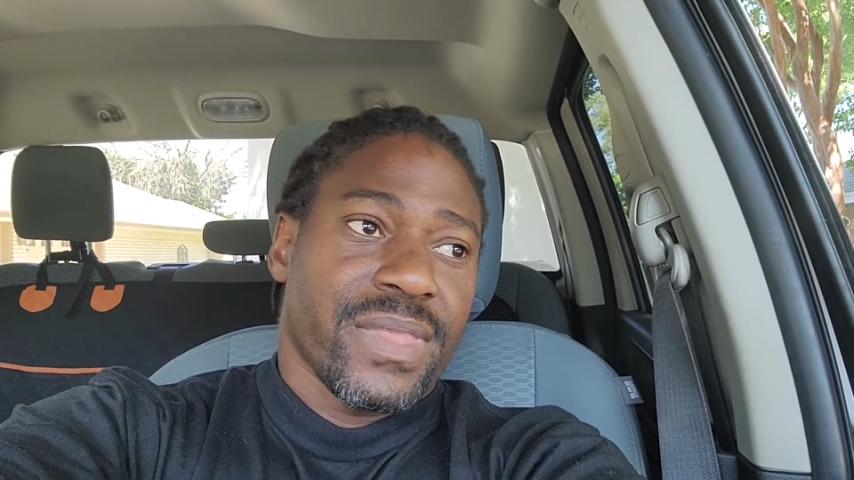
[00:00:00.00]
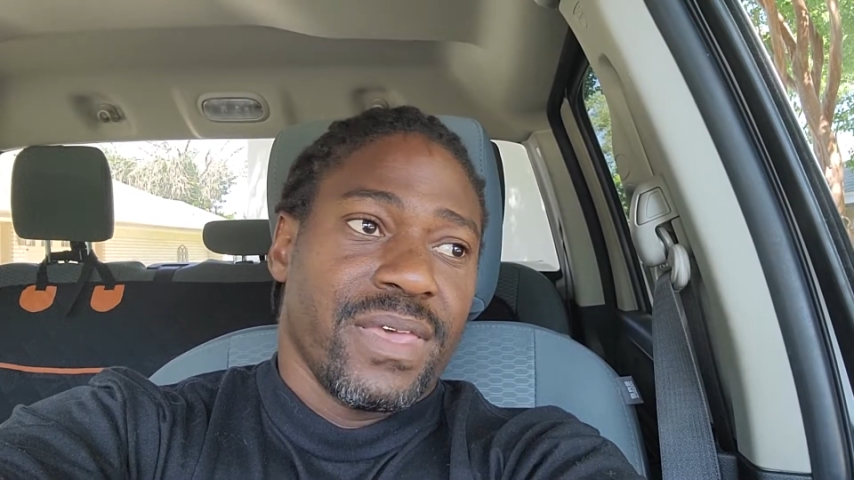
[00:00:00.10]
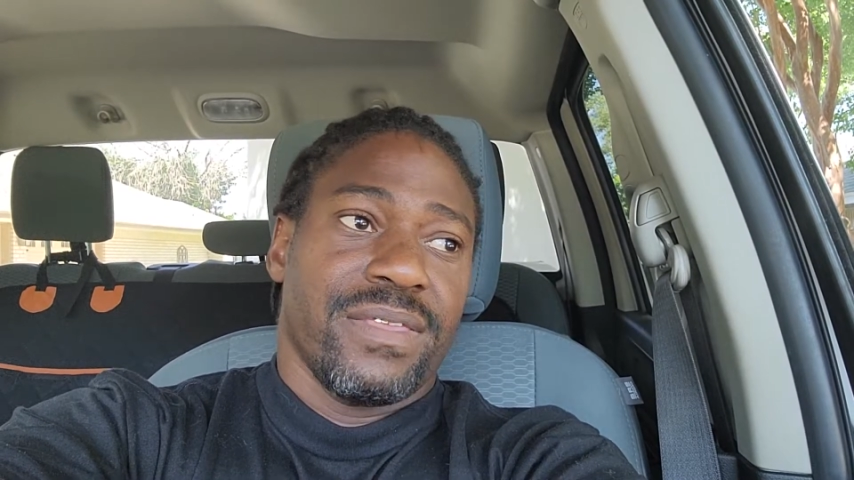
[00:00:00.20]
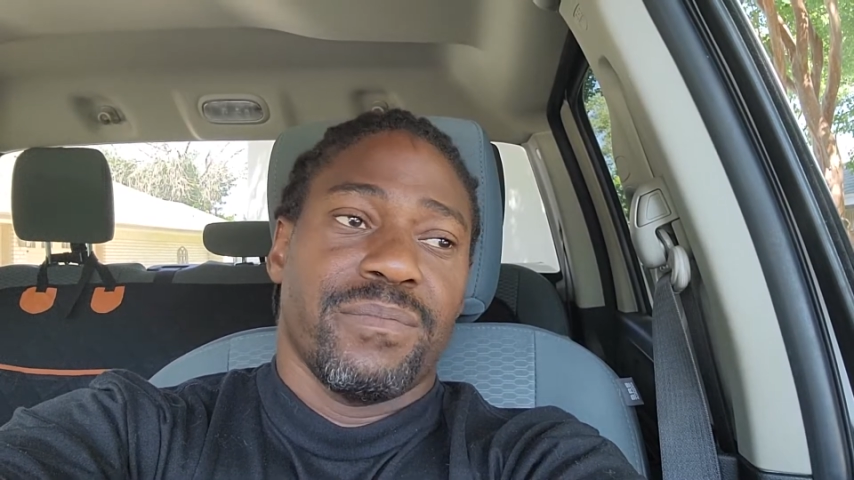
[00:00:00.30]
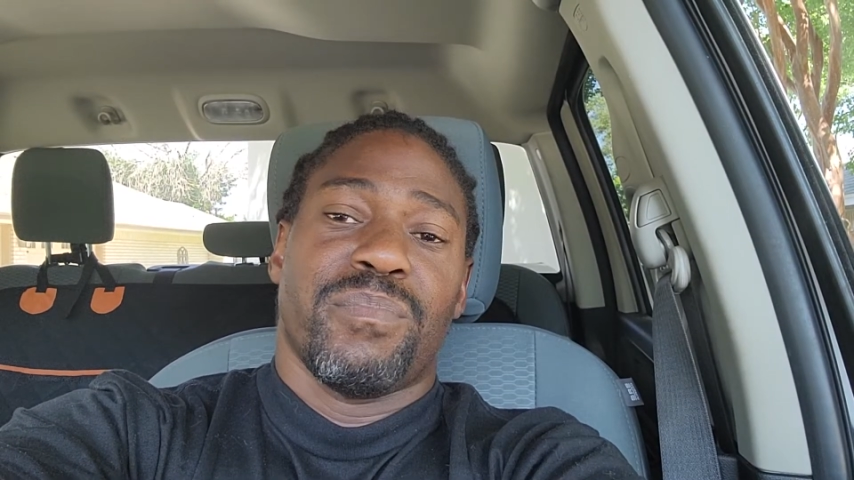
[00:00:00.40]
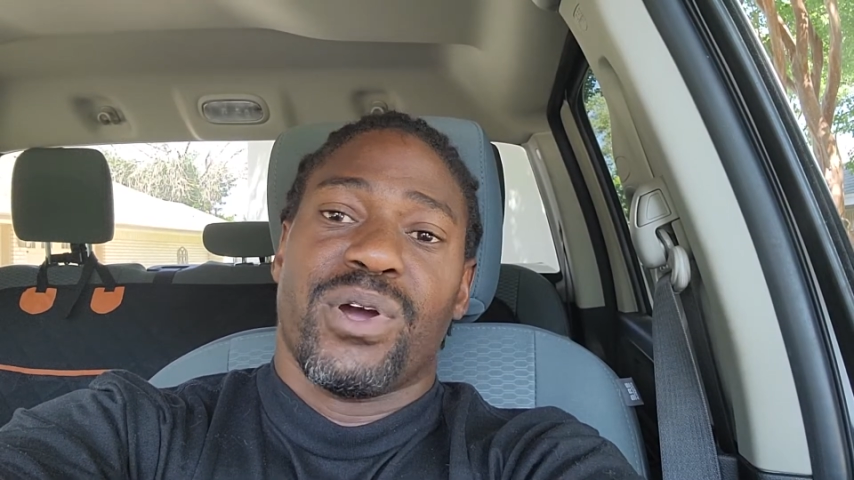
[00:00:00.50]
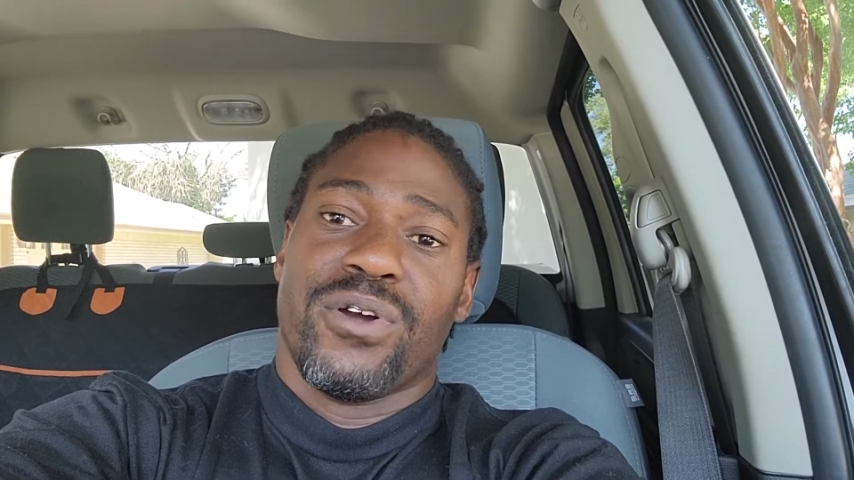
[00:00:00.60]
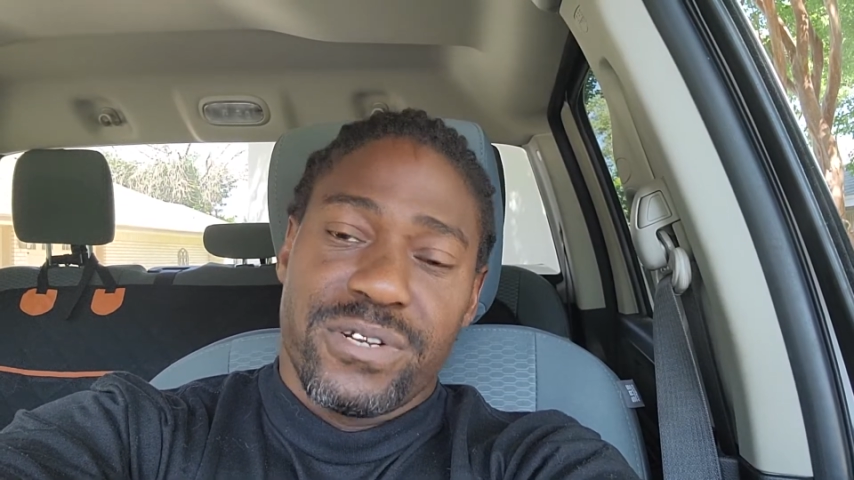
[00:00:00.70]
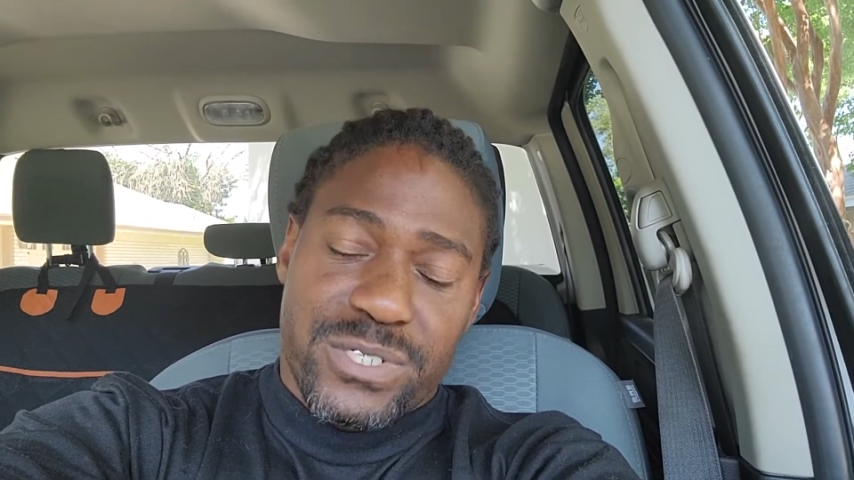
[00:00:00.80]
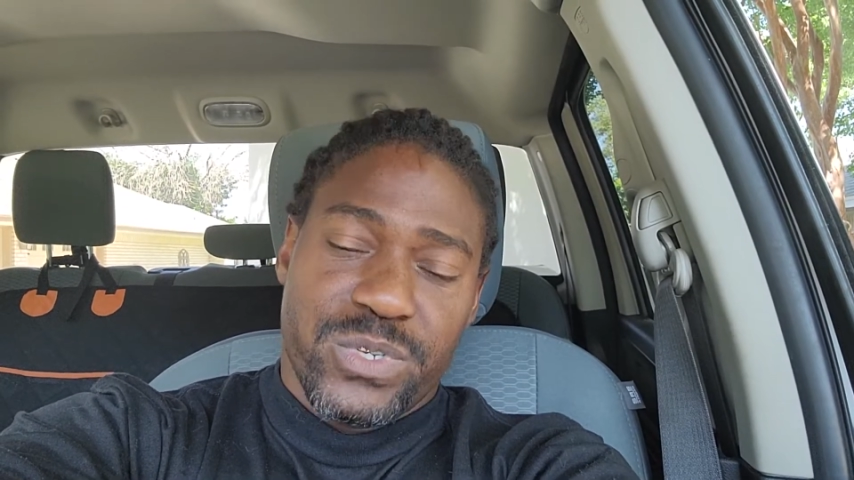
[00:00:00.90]
hit
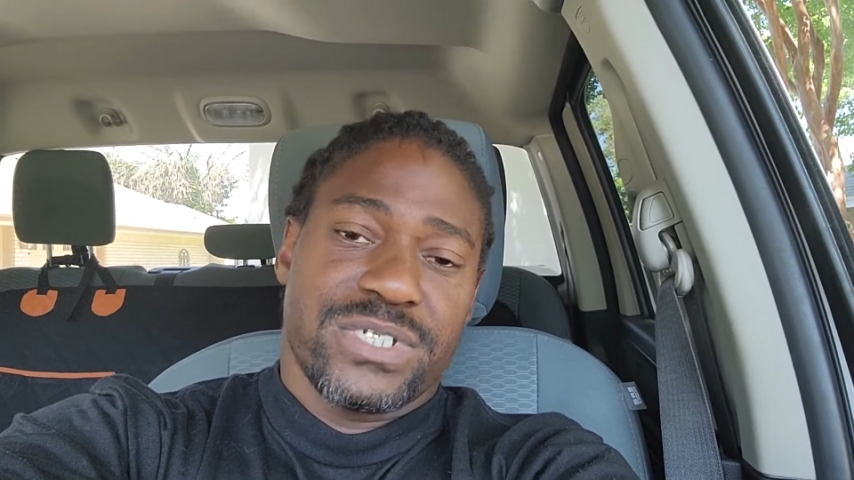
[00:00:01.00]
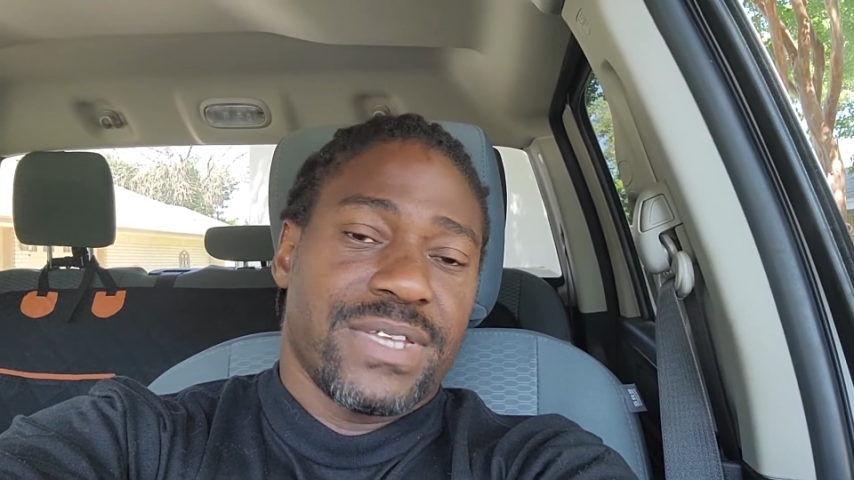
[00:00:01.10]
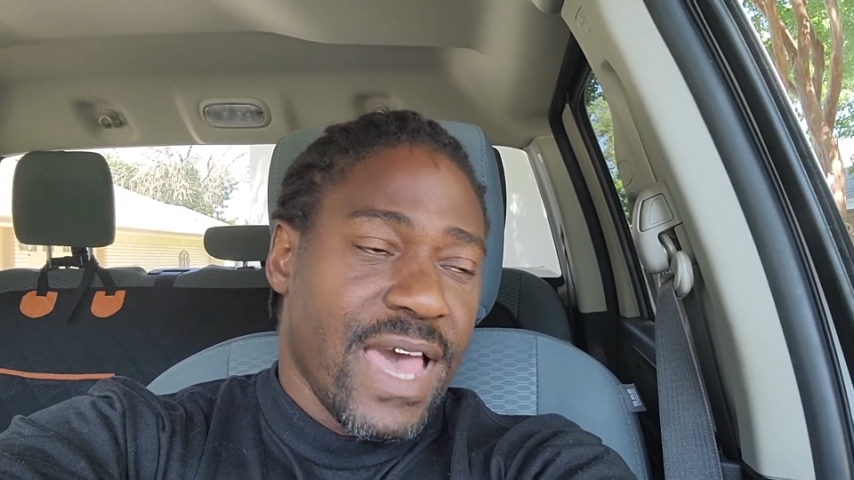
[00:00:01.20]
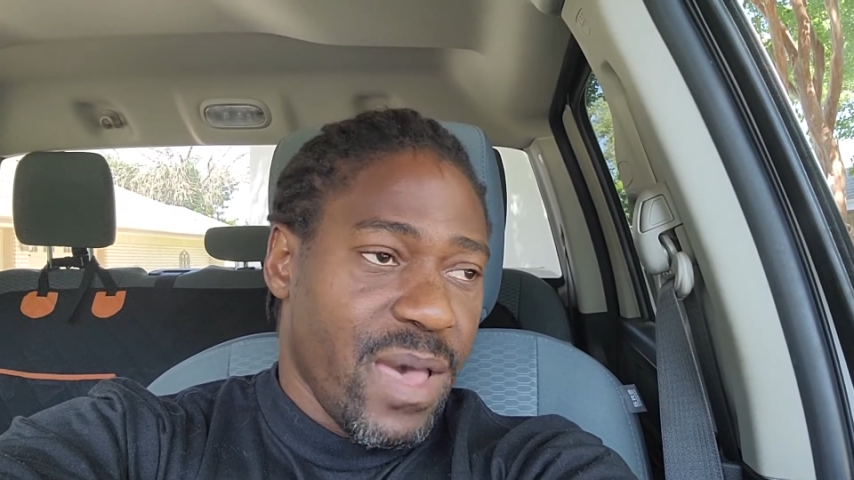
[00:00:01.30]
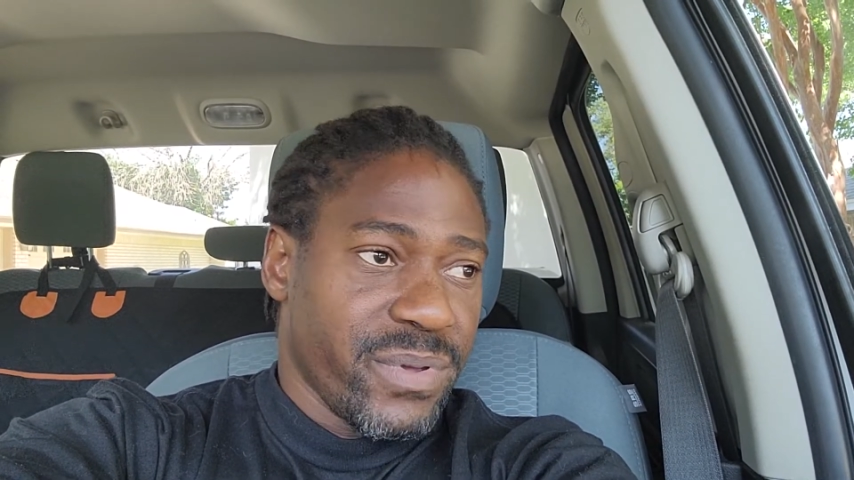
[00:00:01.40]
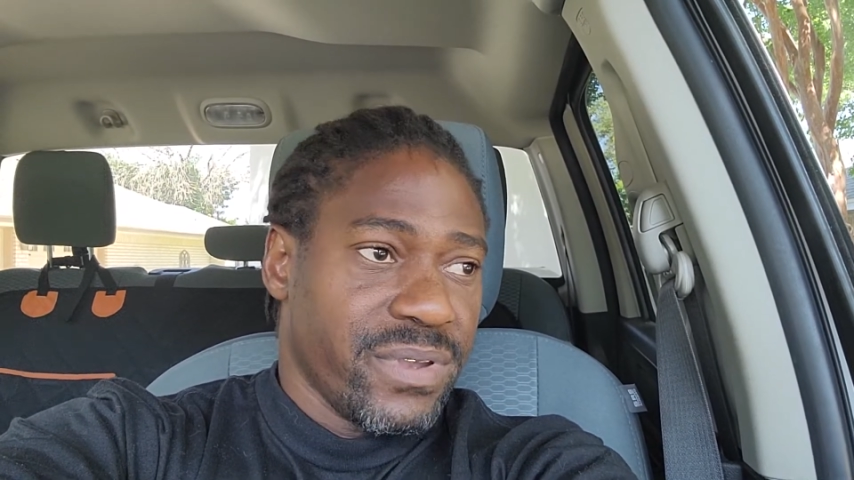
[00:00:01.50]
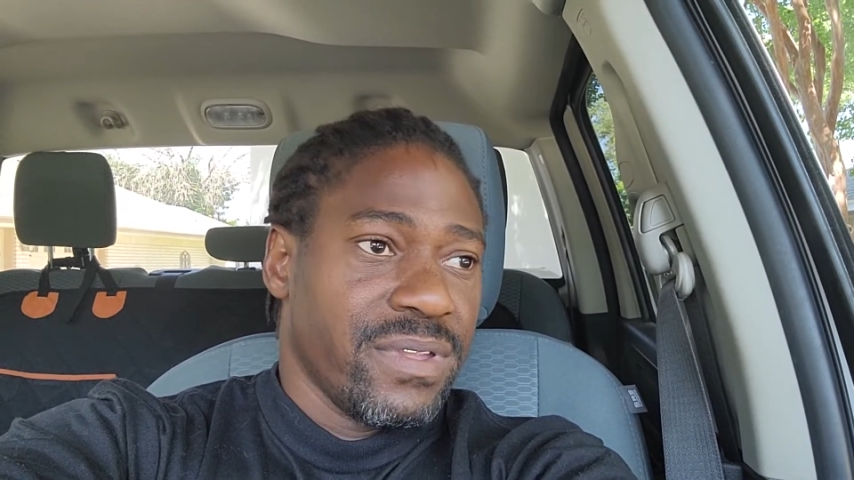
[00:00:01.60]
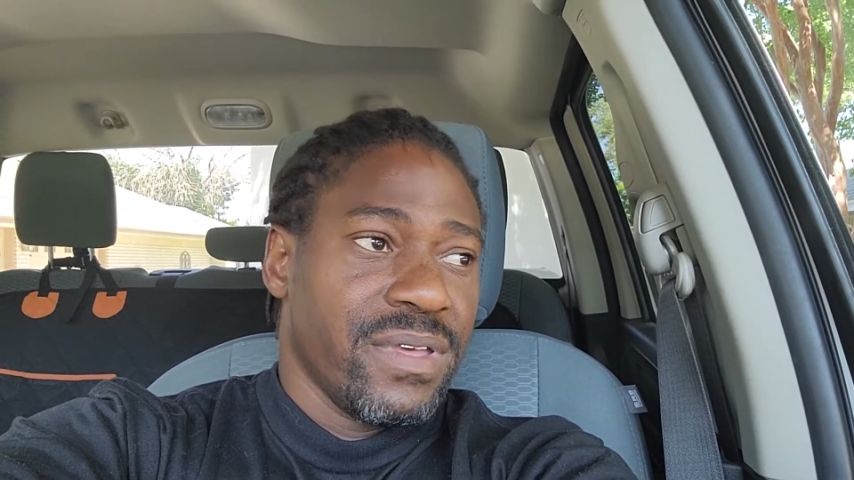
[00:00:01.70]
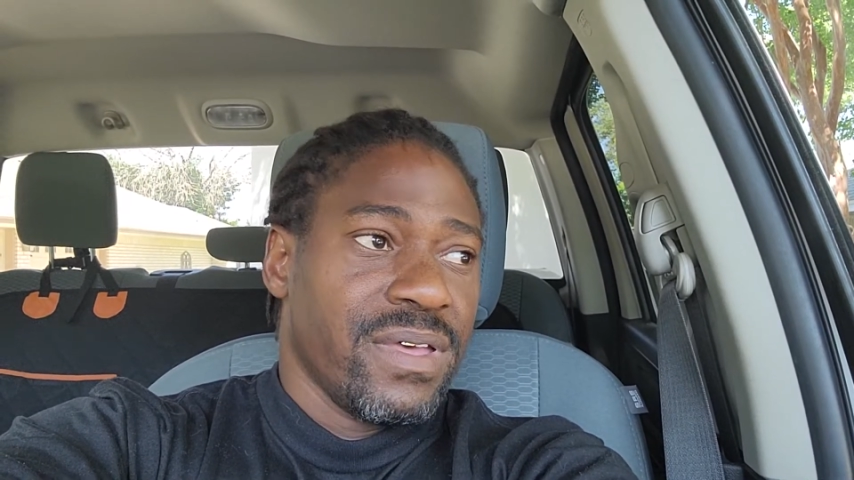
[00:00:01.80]
birds, which has happened,